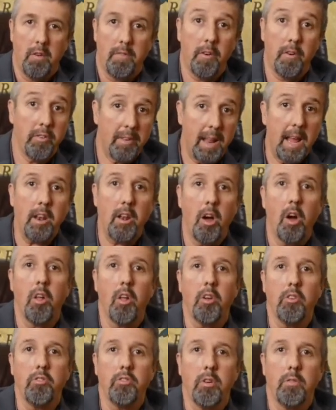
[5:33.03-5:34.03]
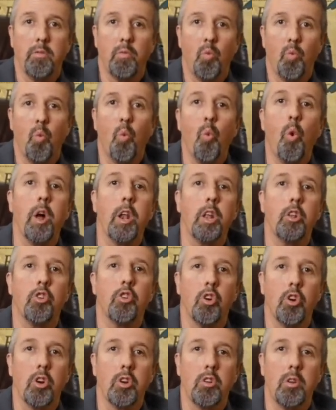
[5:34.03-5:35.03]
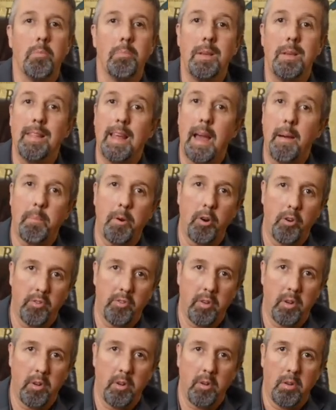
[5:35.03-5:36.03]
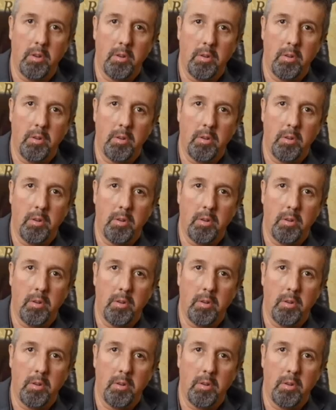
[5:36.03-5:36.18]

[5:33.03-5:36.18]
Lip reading: firsthand knowledge of what it took to be that person.